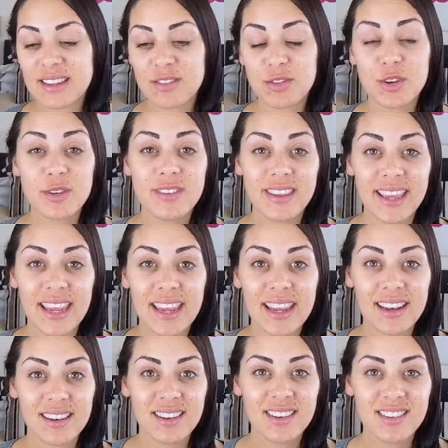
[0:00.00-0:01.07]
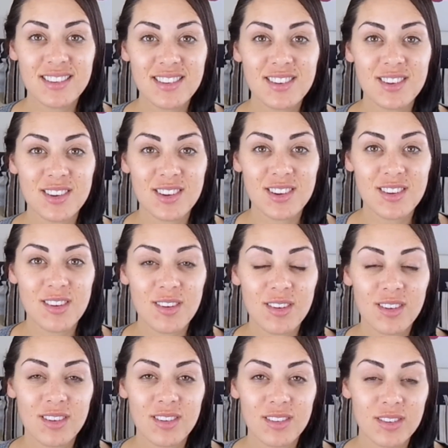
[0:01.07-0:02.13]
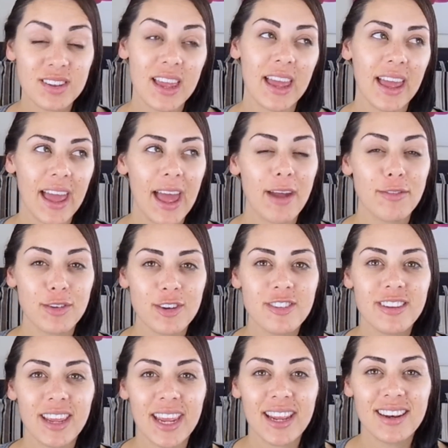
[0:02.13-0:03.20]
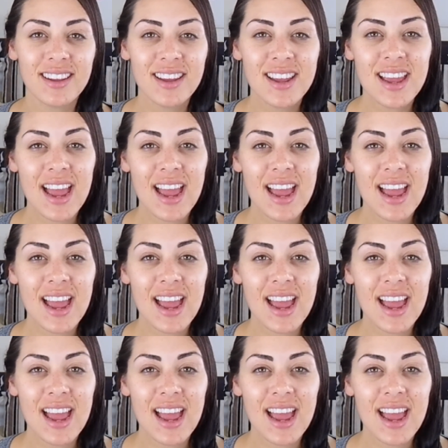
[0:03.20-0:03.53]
routine, to a skincare routine,